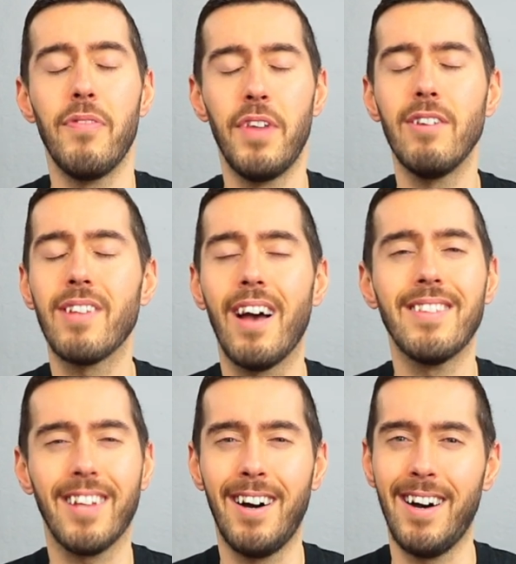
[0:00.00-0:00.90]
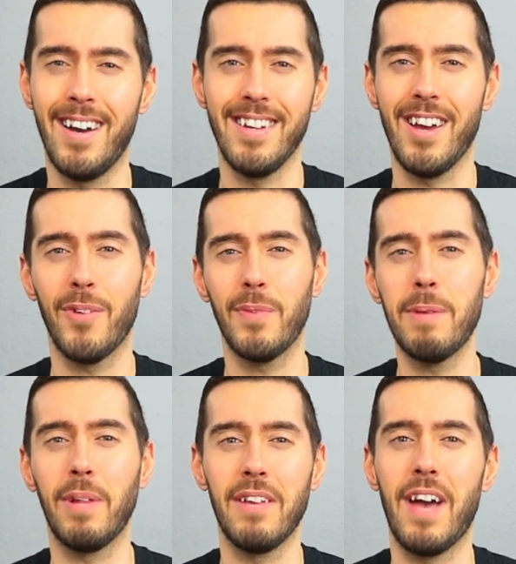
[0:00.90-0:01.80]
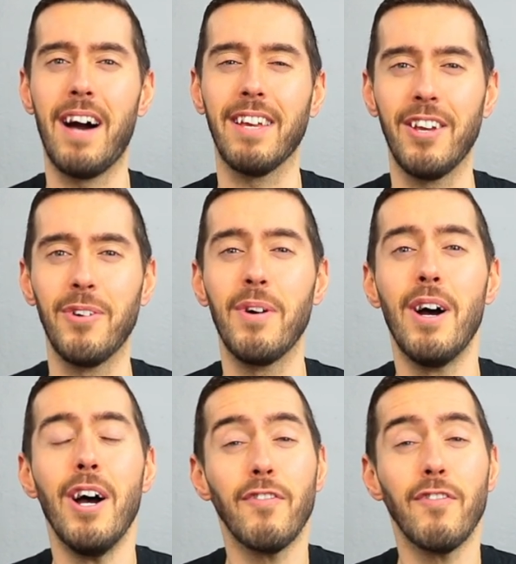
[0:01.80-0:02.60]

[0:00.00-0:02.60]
There's a ton of replay value,